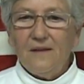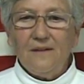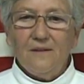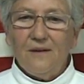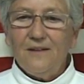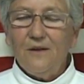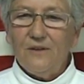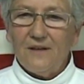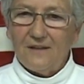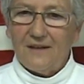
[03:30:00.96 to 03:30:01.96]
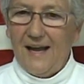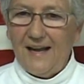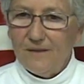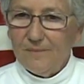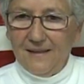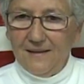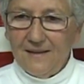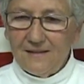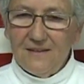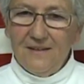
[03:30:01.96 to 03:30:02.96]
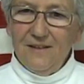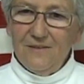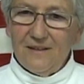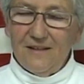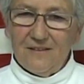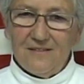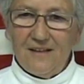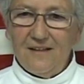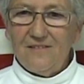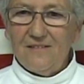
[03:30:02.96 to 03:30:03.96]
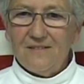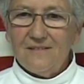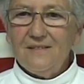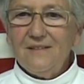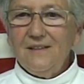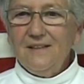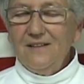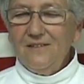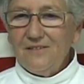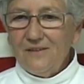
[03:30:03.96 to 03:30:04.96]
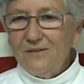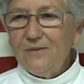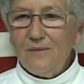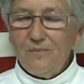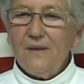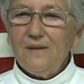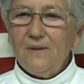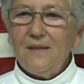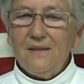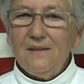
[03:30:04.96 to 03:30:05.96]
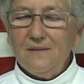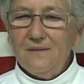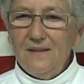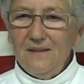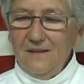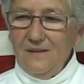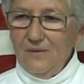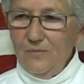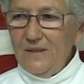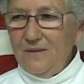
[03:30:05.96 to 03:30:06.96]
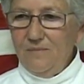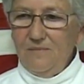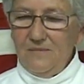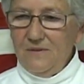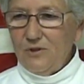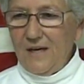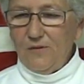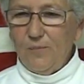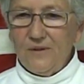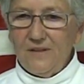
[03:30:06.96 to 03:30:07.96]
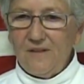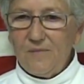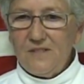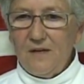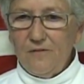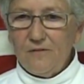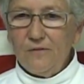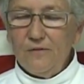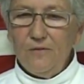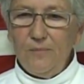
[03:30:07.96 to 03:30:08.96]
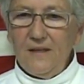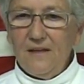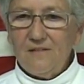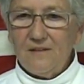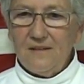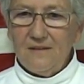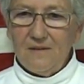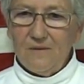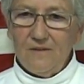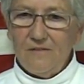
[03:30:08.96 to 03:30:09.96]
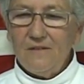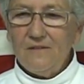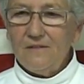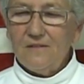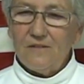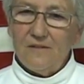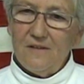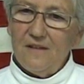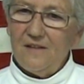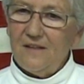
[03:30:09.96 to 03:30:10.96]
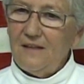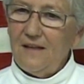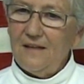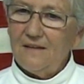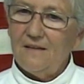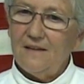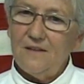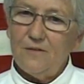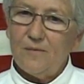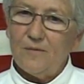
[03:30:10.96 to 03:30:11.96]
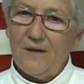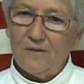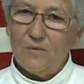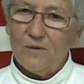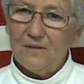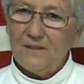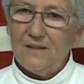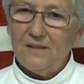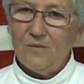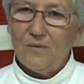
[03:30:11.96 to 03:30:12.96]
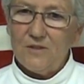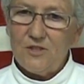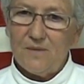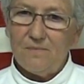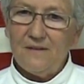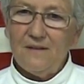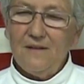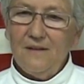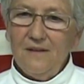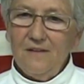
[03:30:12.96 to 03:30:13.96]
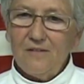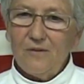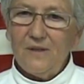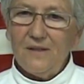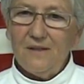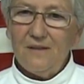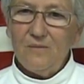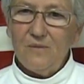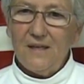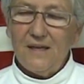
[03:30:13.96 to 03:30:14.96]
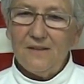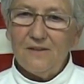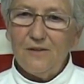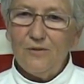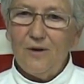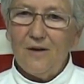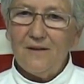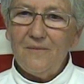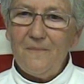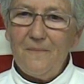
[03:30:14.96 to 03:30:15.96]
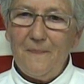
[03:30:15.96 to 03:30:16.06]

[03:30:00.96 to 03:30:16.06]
you know, I know you're not going to hang on my neck, for heaven's sakes, you know. So I I we transported some stuff through UPS, and then there were certain certain things that they had collected from around the world that he didn't want shipped. So we we hired a U-Haul,